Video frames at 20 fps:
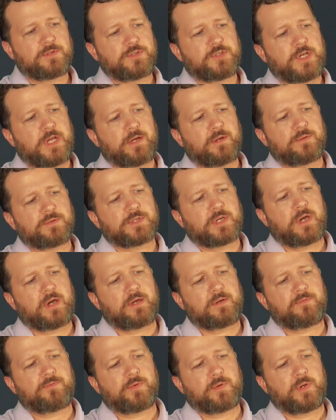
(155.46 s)
there's
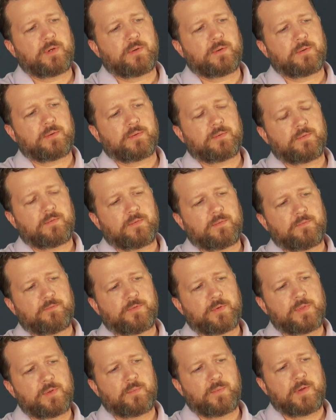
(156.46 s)
channels cut for
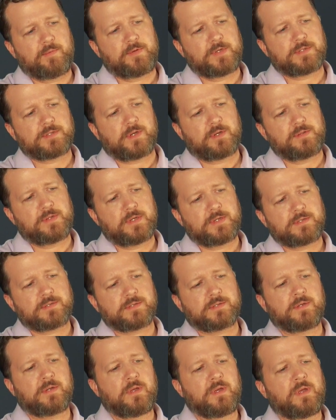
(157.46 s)
the rivets on
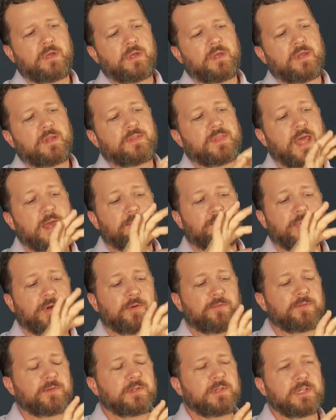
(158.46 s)
this.
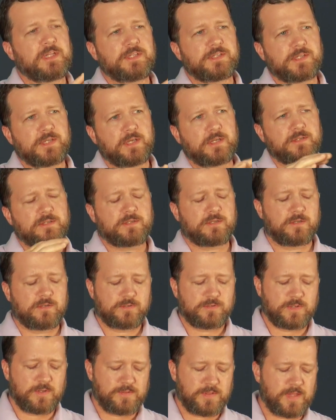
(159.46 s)
That perfectly
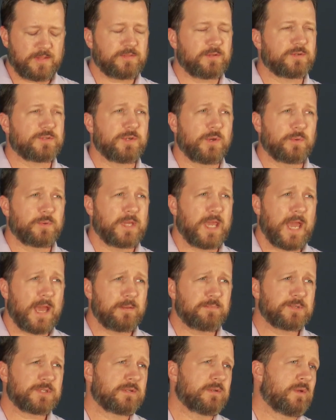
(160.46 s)
sits so that there's no
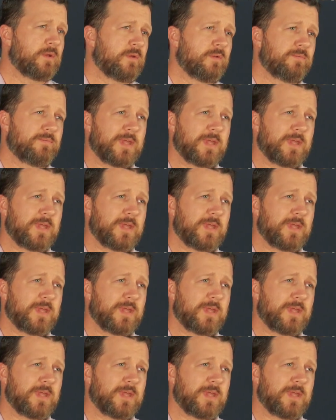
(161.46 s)
gaps